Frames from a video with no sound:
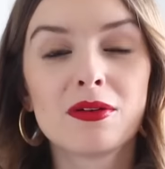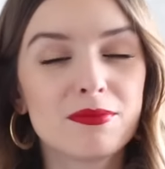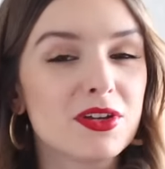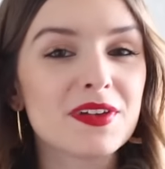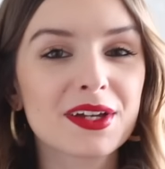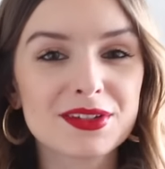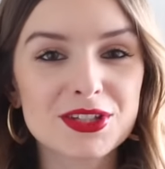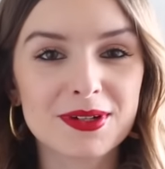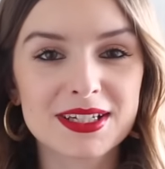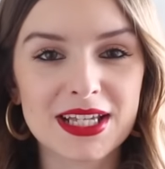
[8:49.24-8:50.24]
Moving on
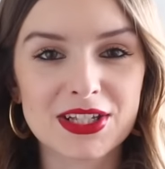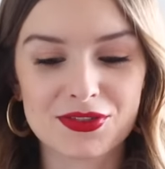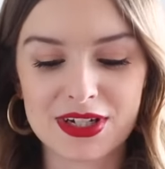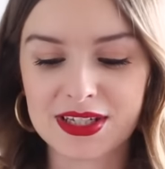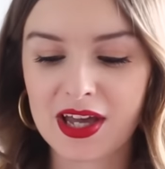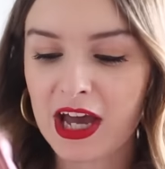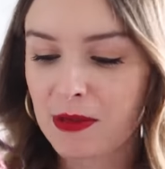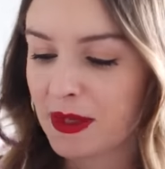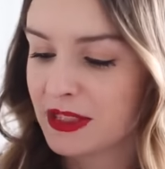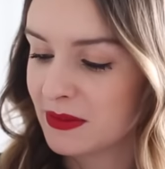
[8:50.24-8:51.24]
to accessories,
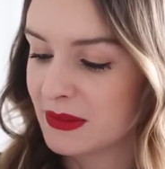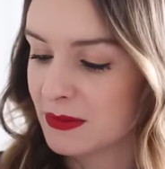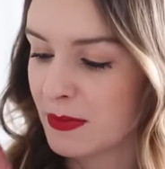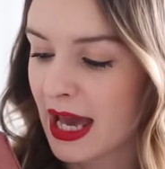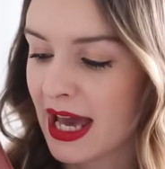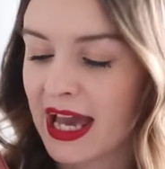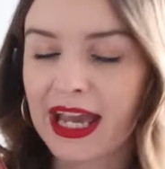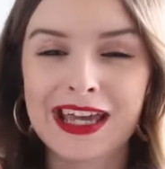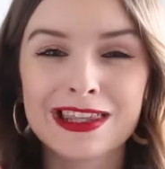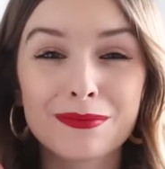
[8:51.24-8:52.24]
I picked up this
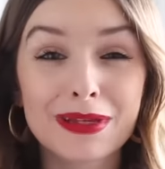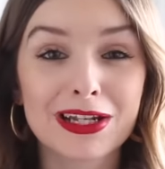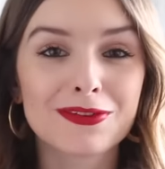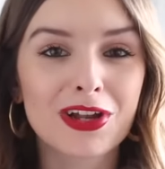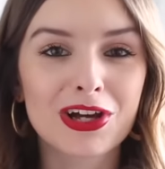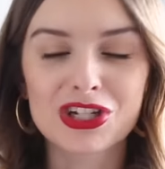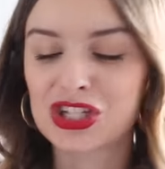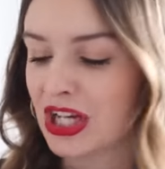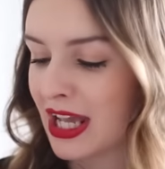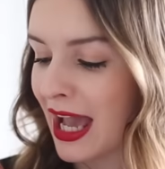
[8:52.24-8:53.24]
bag in the middle of
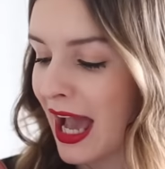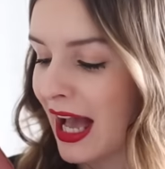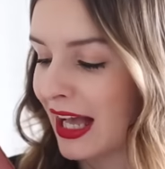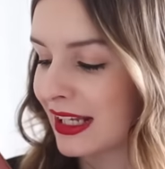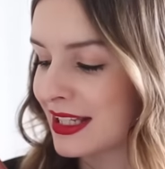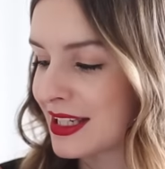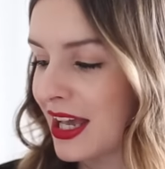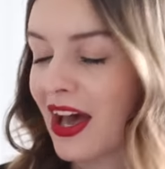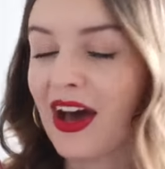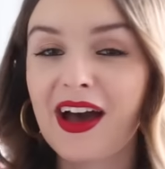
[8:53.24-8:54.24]
last year, and
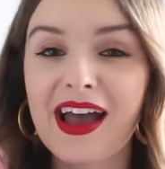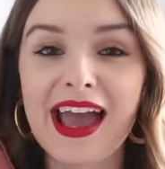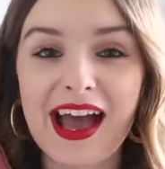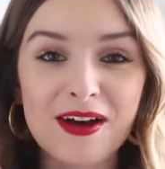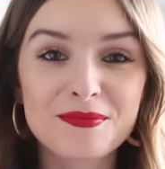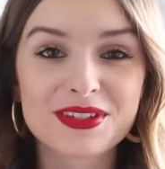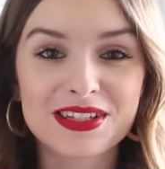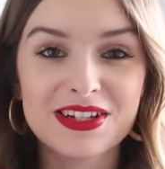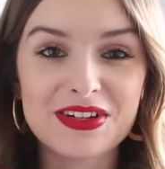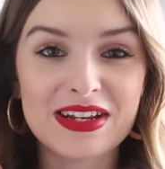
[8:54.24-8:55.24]
I
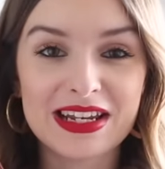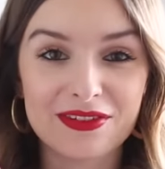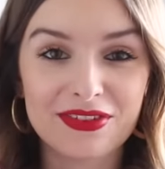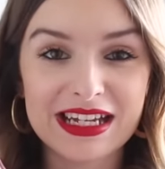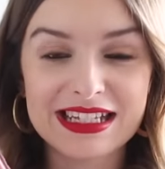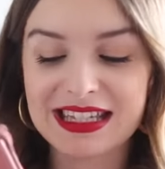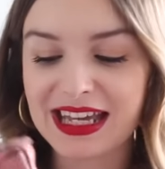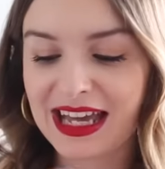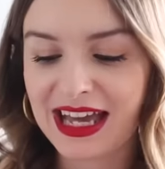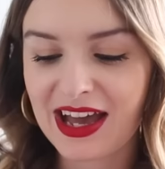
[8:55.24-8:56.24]
absolutely love it.
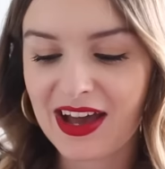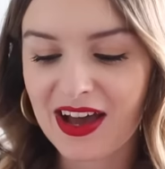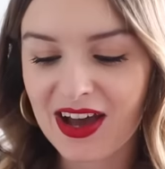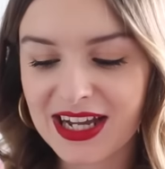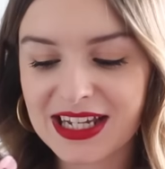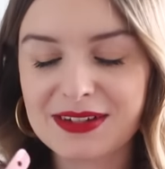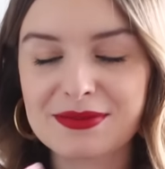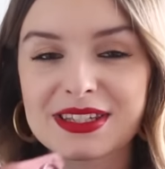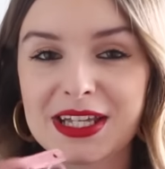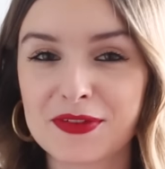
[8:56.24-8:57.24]
I
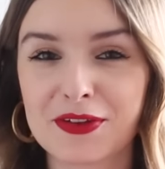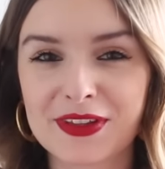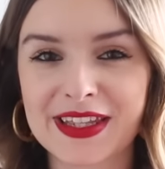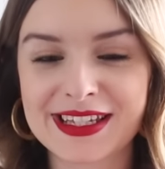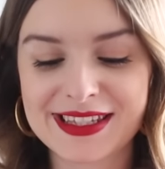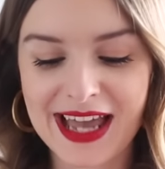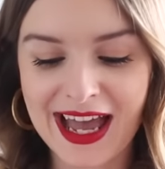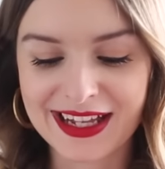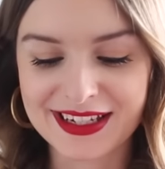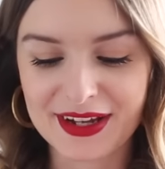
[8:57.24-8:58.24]
saved up for this,
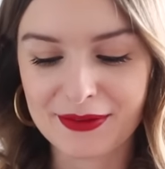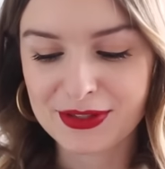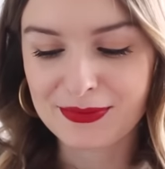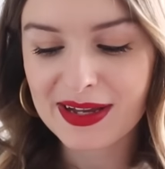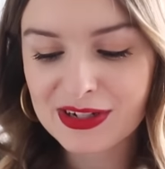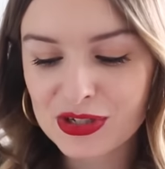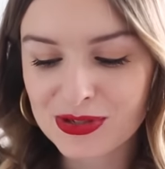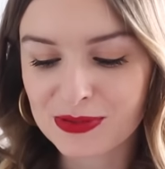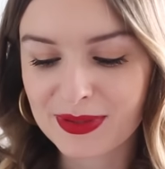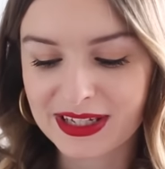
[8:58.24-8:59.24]
and I was a bit
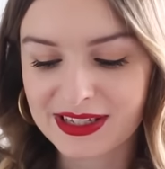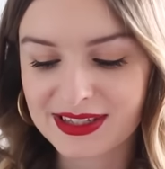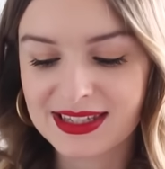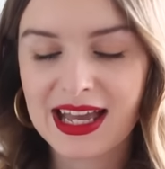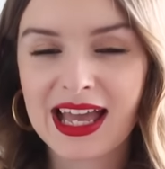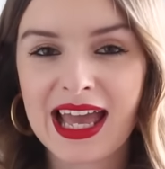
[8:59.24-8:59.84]
unsure because